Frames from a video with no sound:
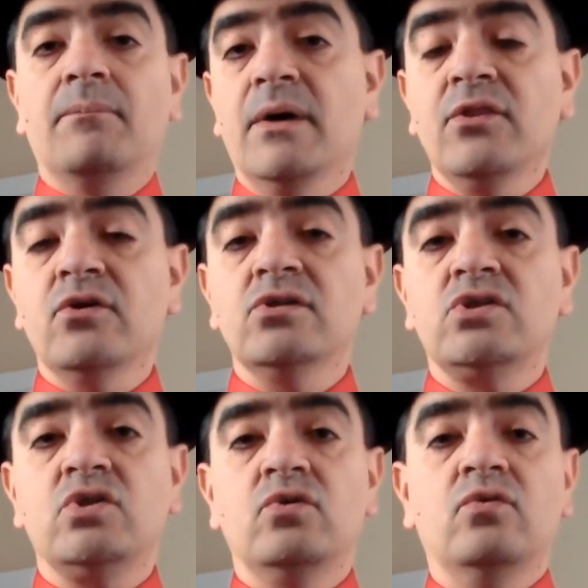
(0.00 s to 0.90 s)
mother
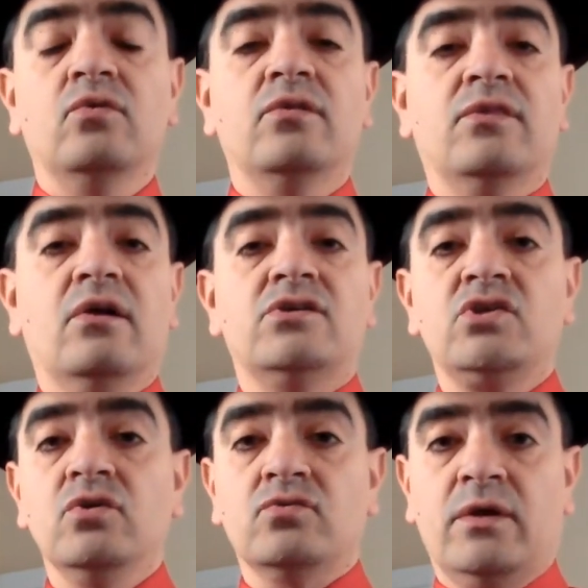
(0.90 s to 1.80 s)
to their
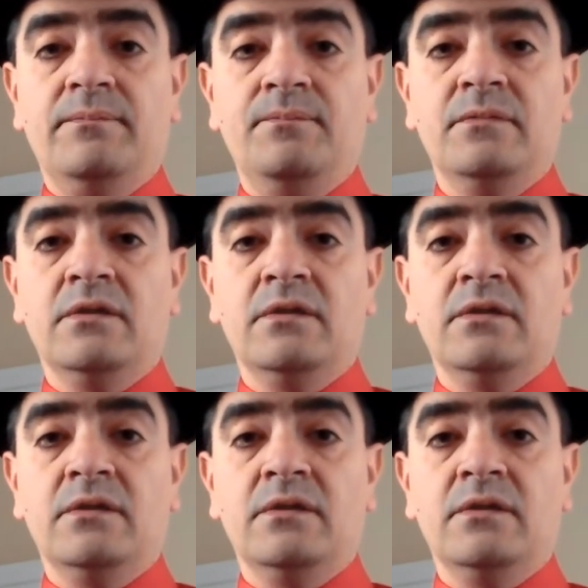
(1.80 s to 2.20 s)
children,